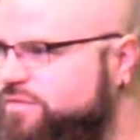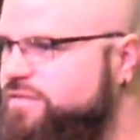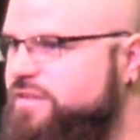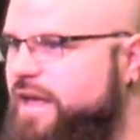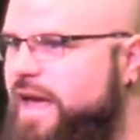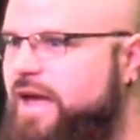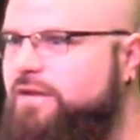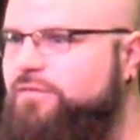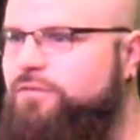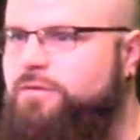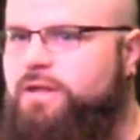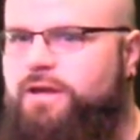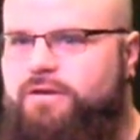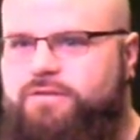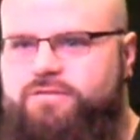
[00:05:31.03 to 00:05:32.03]
snack for
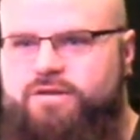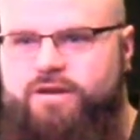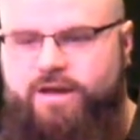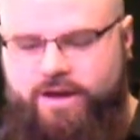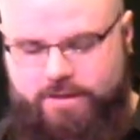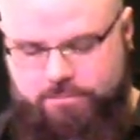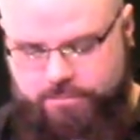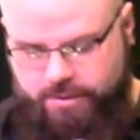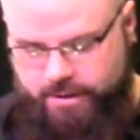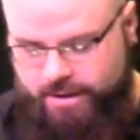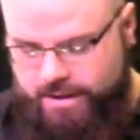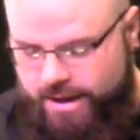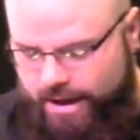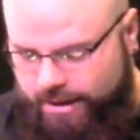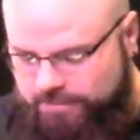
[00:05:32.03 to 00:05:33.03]
later tonight. But
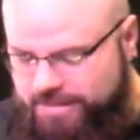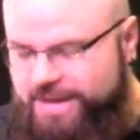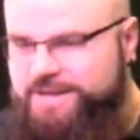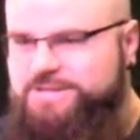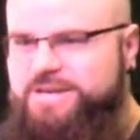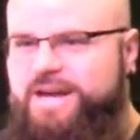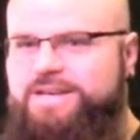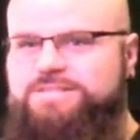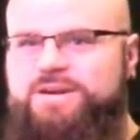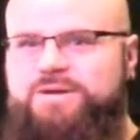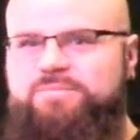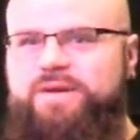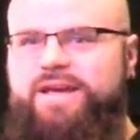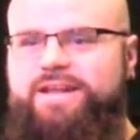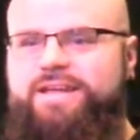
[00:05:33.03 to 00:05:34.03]
I'm glad you guys all
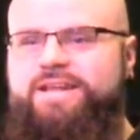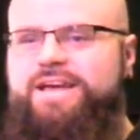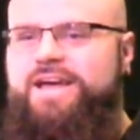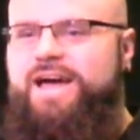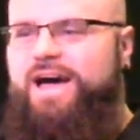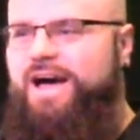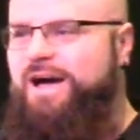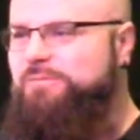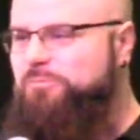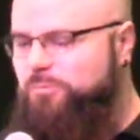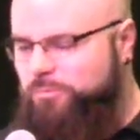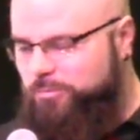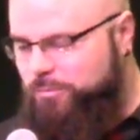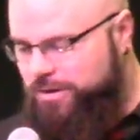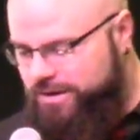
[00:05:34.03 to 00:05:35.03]
made it.
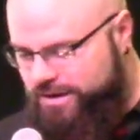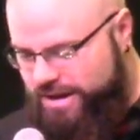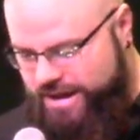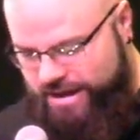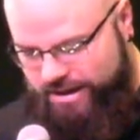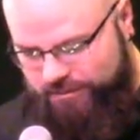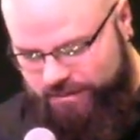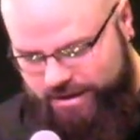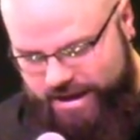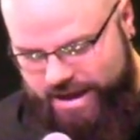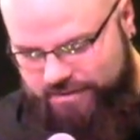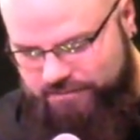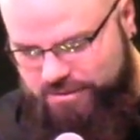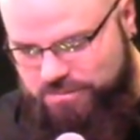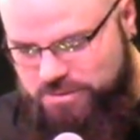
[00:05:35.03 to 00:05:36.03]
Um, we're gonna we're gonna
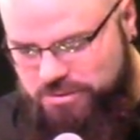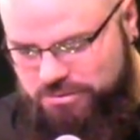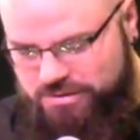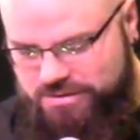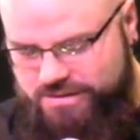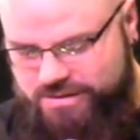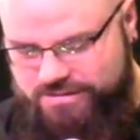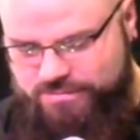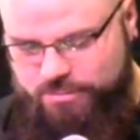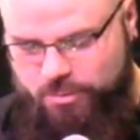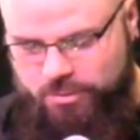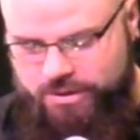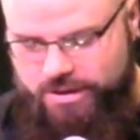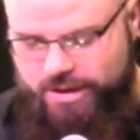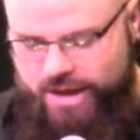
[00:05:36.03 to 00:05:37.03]
have communion this
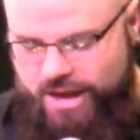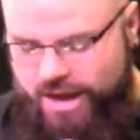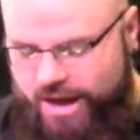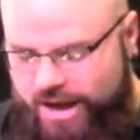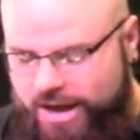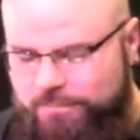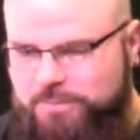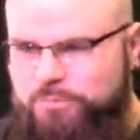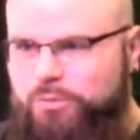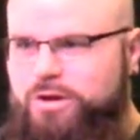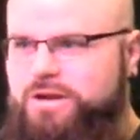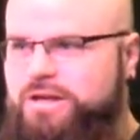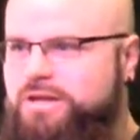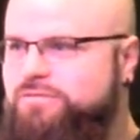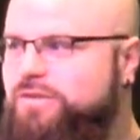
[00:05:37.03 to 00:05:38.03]
morning, um, and we're
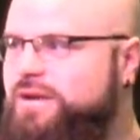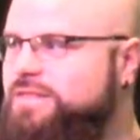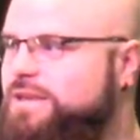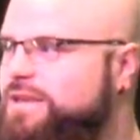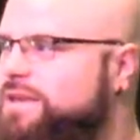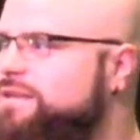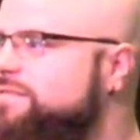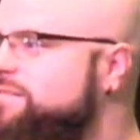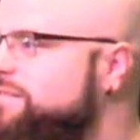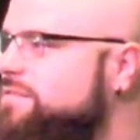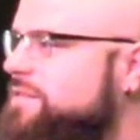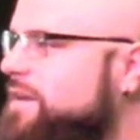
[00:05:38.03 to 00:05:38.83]
gonna invite the kids to